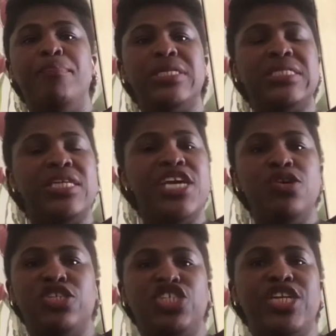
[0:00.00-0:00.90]
buttoning
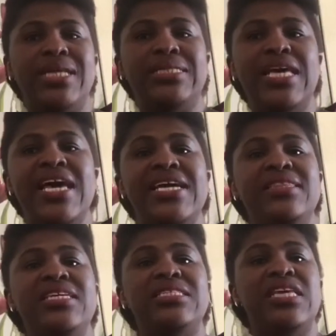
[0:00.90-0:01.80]
your shirts.
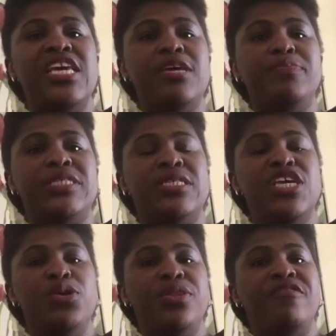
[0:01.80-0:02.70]
This keeps,
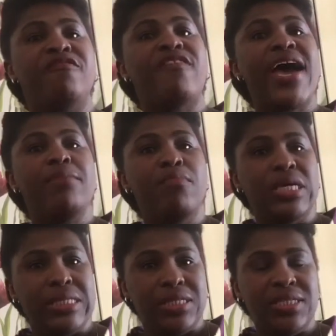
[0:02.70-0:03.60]
the fine
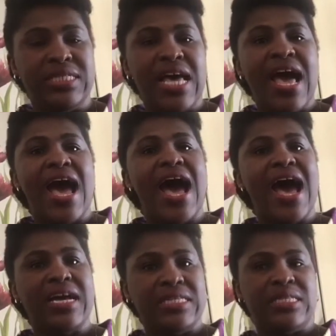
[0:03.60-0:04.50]
muscles
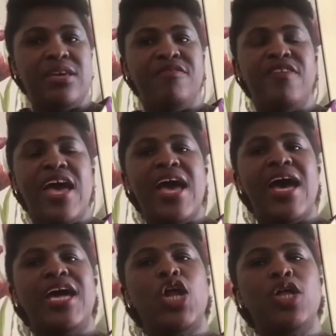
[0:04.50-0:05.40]
active.
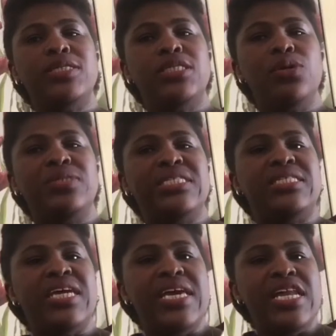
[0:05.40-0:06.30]
And also,
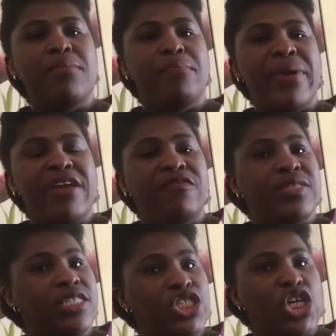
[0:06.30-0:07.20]
staying in bed for
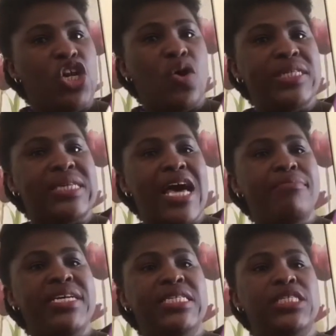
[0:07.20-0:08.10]
such a long
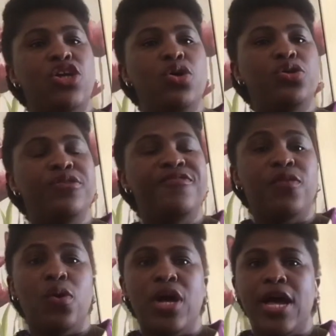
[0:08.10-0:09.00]
time is not good
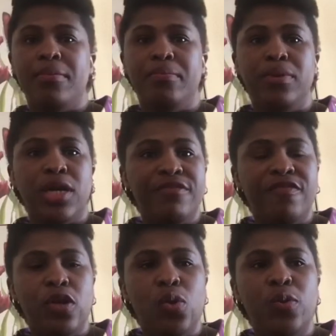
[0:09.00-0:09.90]
for blood
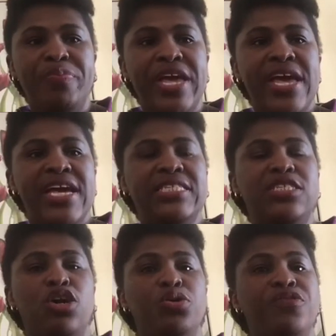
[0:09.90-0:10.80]
flow. It's
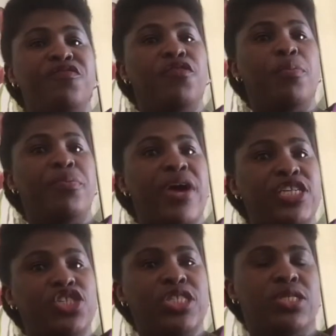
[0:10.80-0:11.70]
not good for
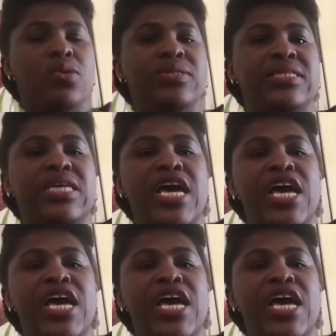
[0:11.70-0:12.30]
pressure sores.